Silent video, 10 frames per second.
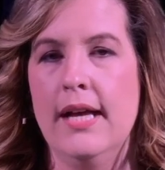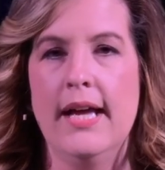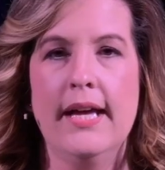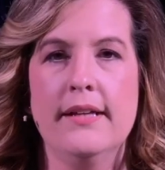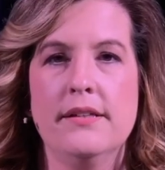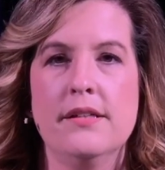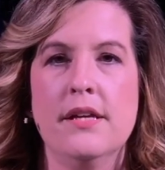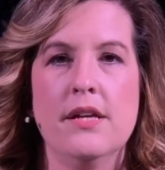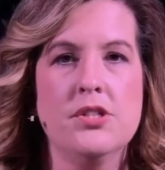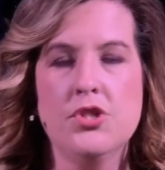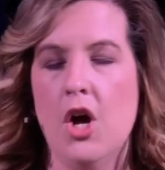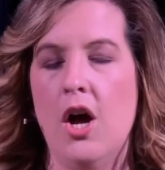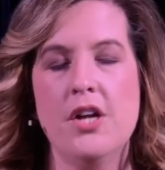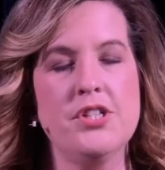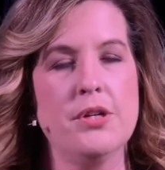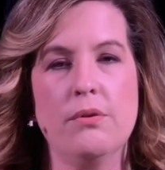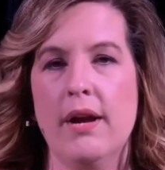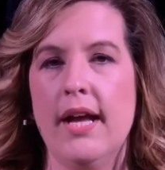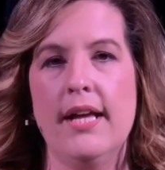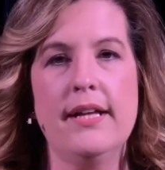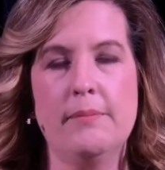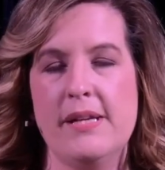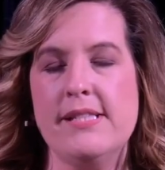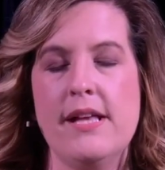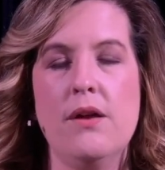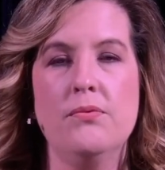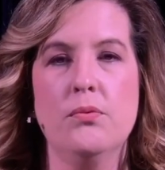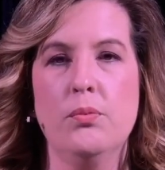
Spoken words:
And Josh and Grant and myself,